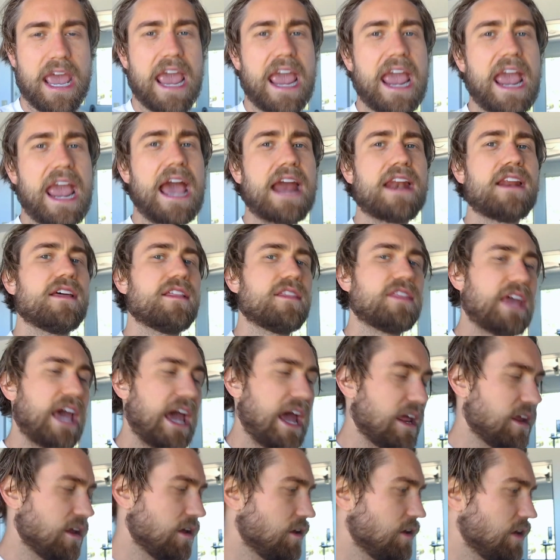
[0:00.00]
And
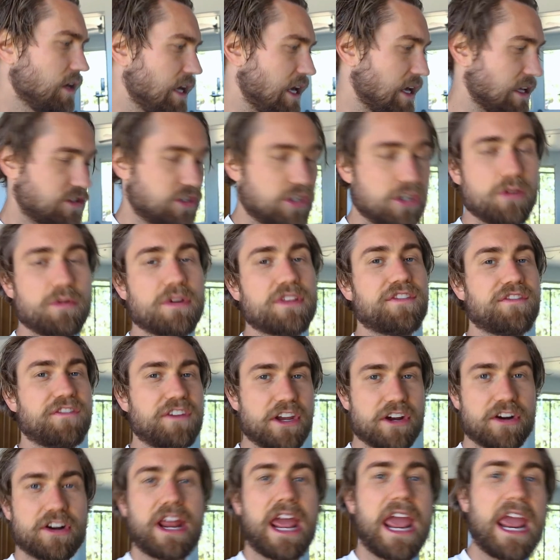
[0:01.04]
that has to do with
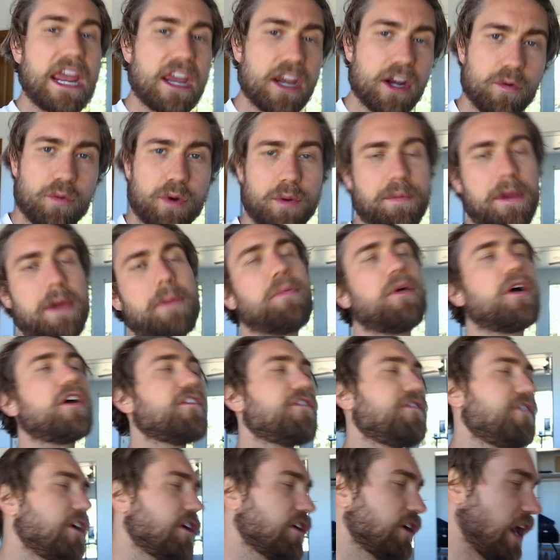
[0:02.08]
fear and anger. When people are in
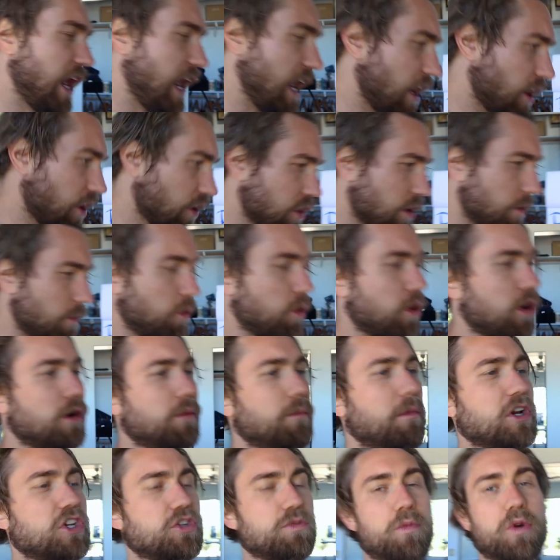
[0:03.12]
fear and anger, they're
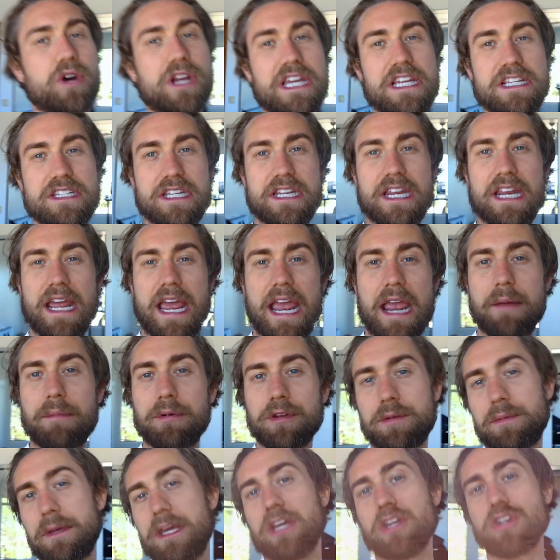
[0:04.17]
much more able
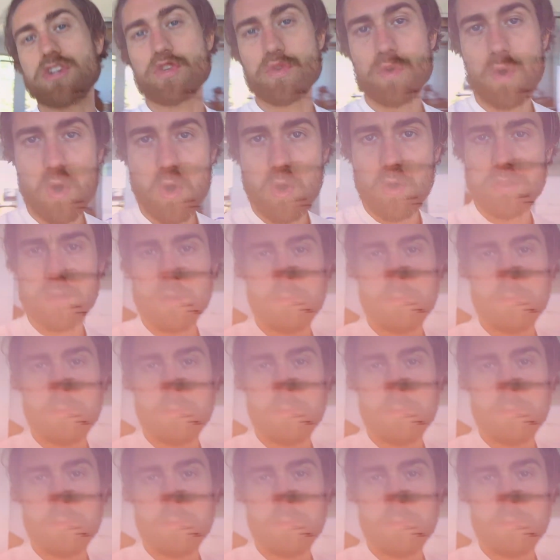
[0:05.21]
to be controlled.